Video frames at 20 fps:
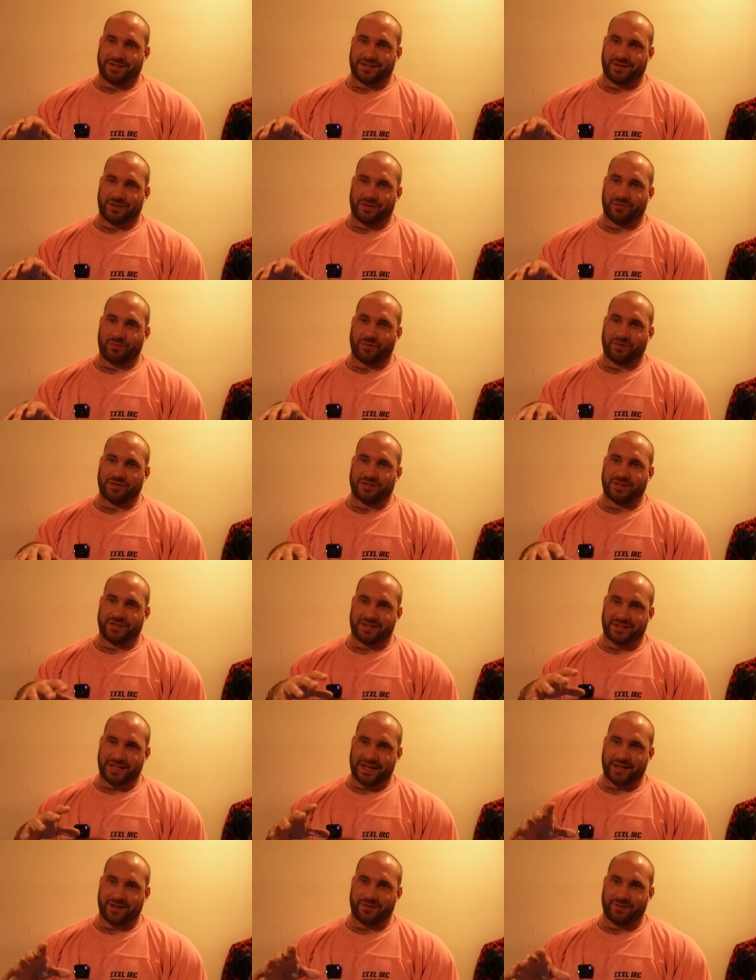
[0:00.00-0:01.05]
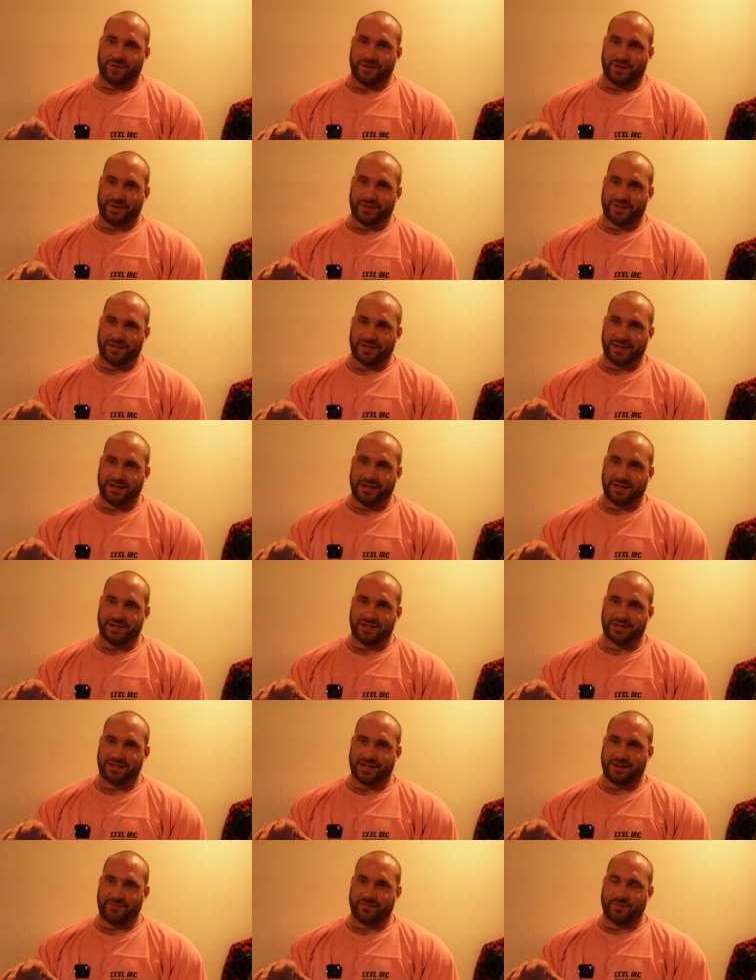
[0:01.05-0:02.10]
So I'd want to set the foods and eat the
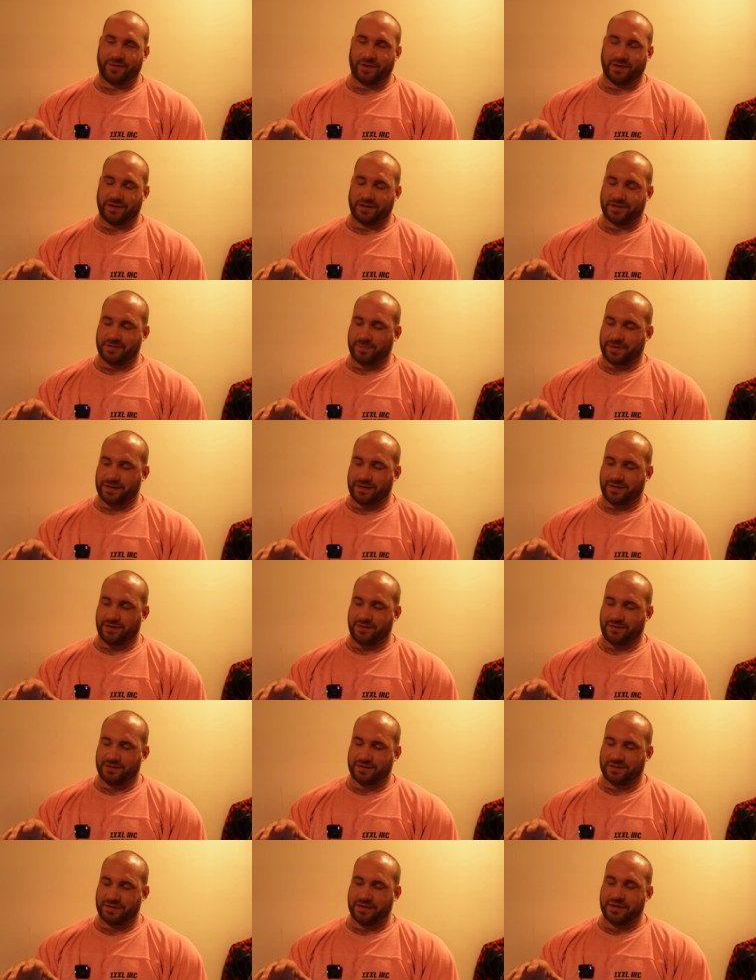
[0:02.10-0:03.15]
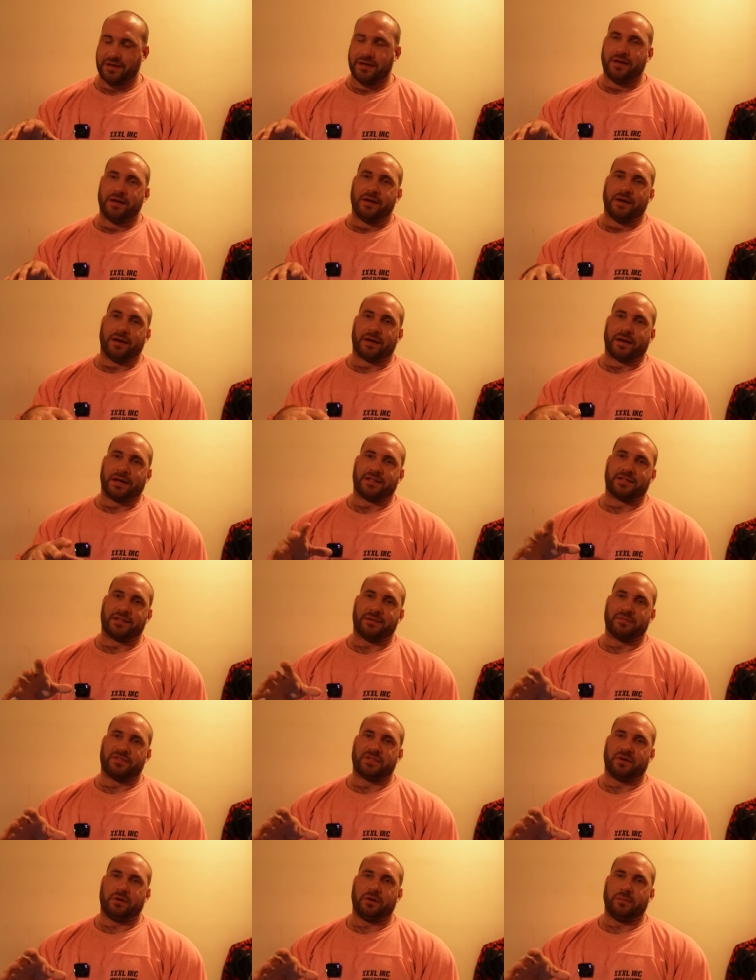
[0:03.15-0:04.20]
same foods because, okay,
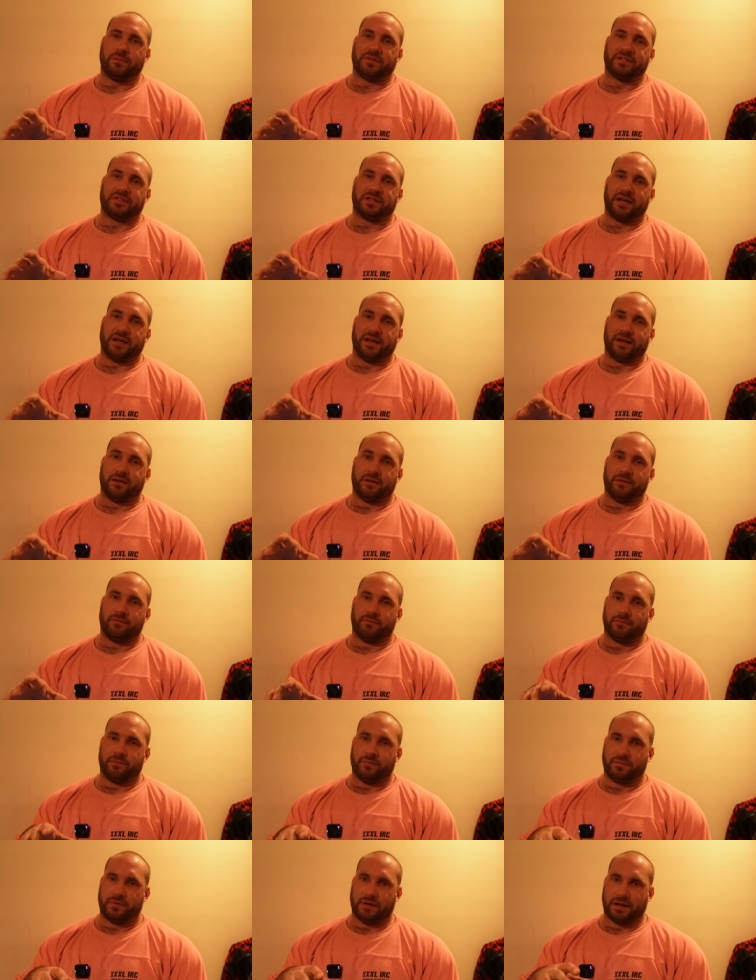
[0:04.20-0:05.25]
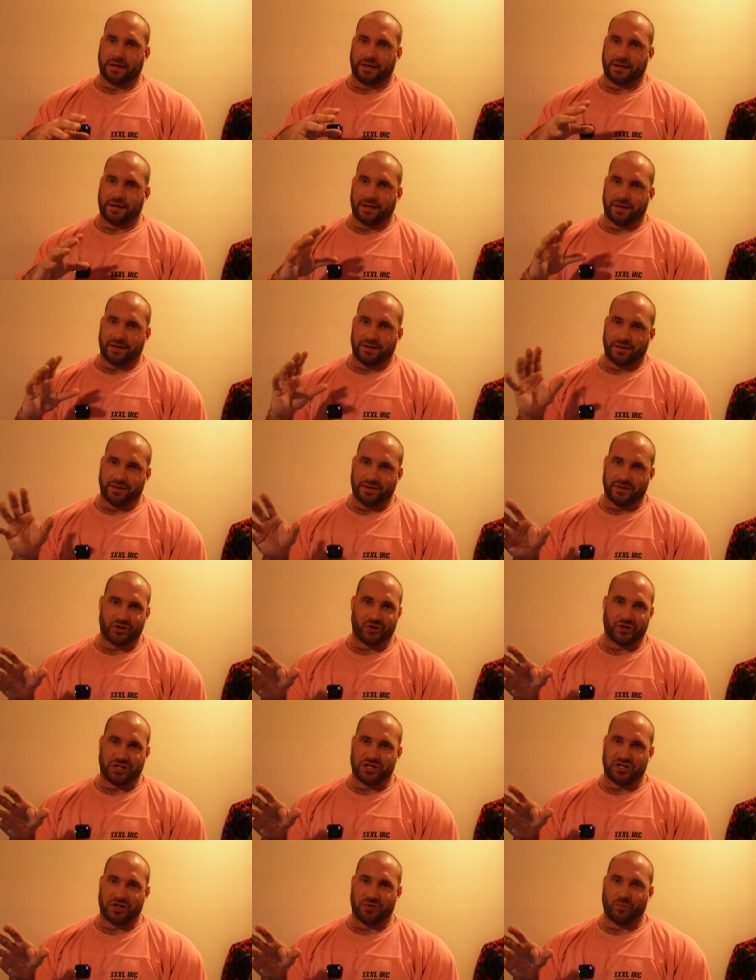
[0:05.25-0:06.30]
sometimes in like the
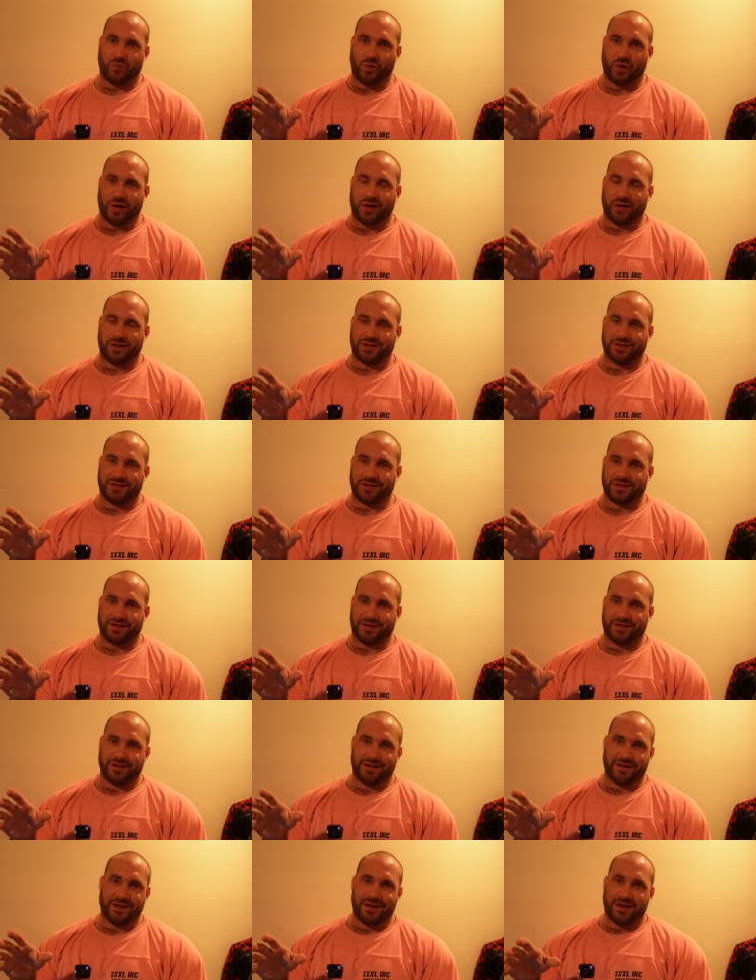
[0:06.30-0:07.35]
nutrition world and